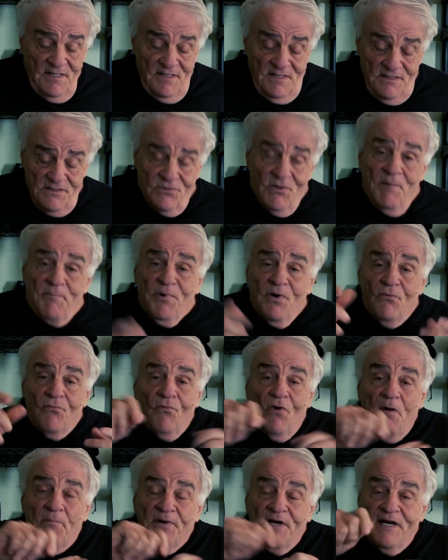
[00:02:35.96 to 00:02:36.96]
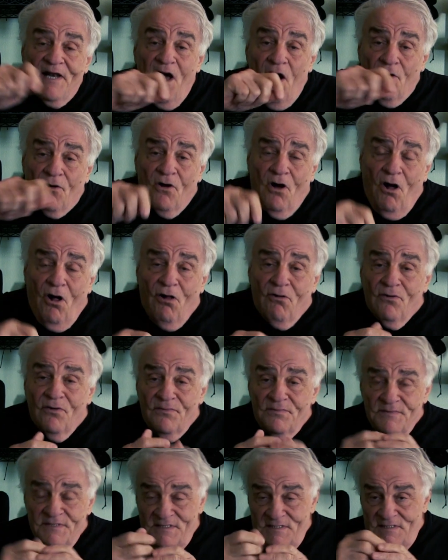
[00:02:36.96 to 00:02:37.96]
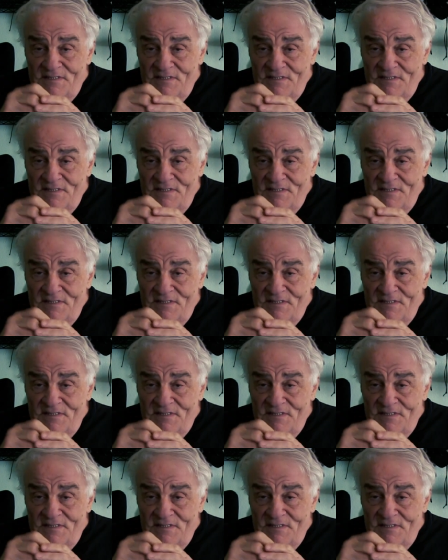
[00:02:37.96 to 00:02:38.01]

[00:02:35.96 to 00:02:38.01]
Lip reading: so I put rubbing alcohol,